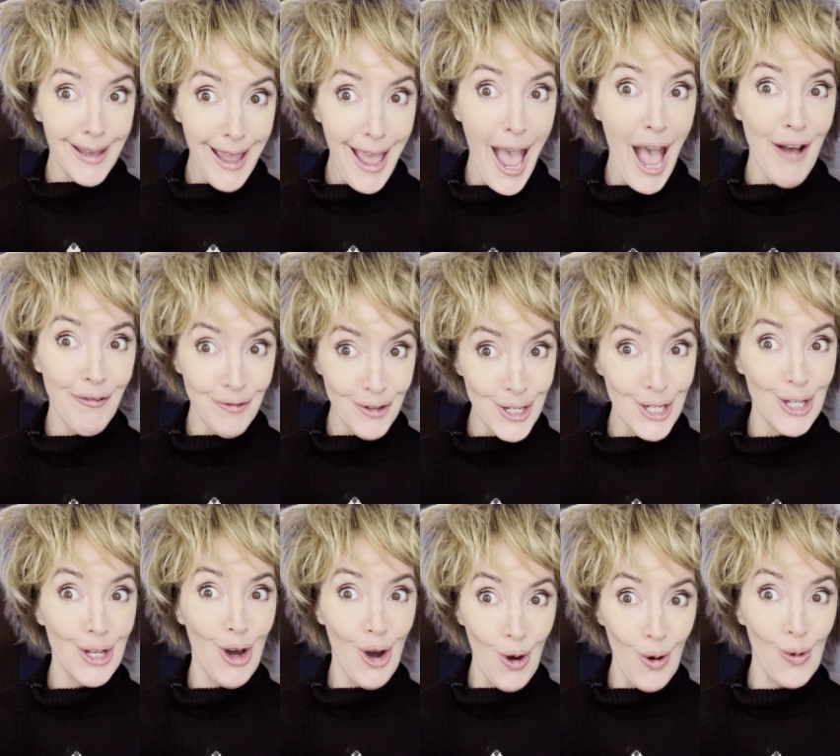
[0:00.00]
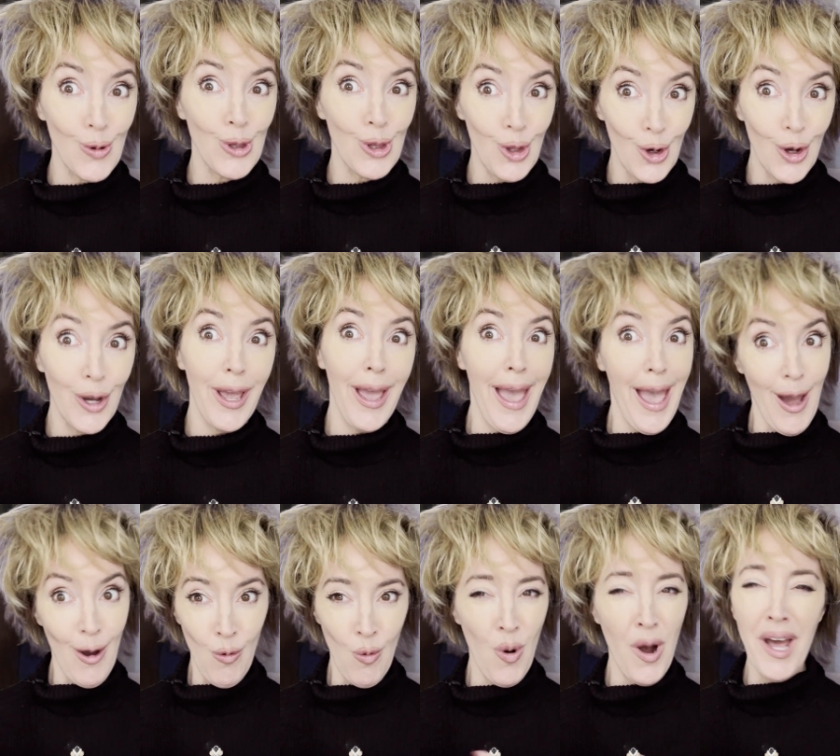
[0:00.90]
have to go look
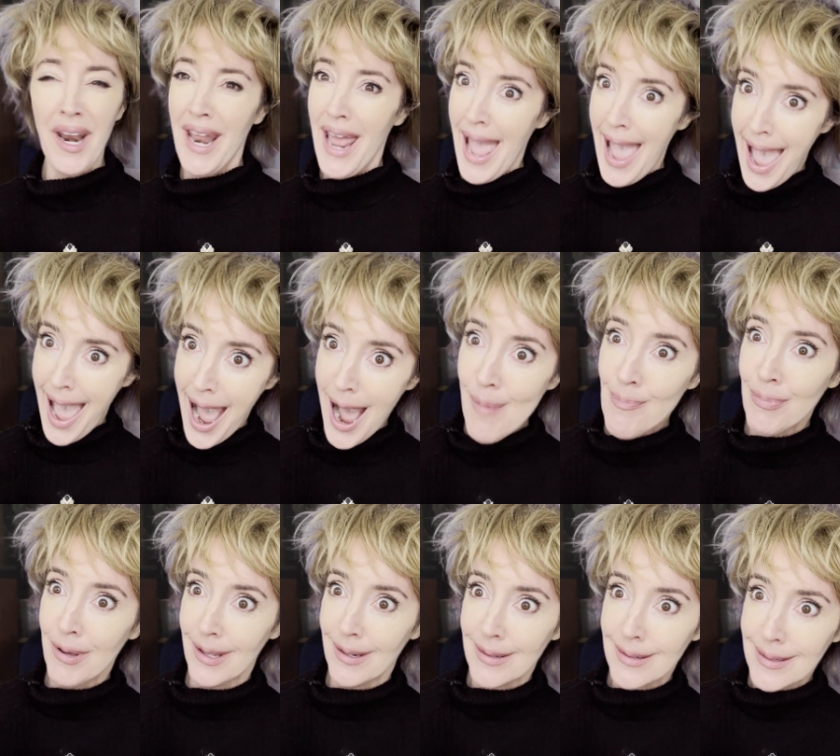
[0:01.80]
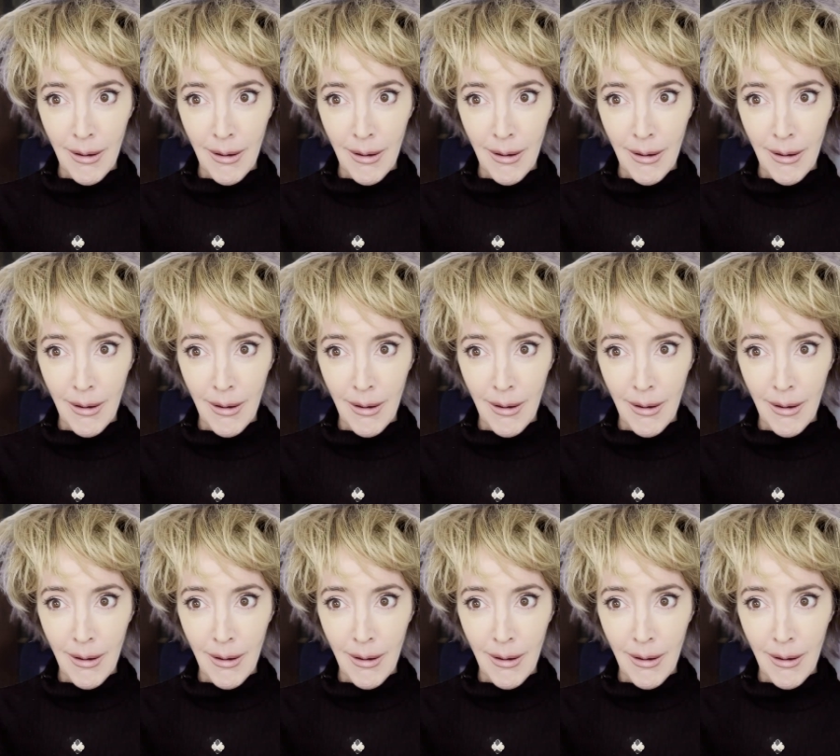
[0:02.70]
at what happened.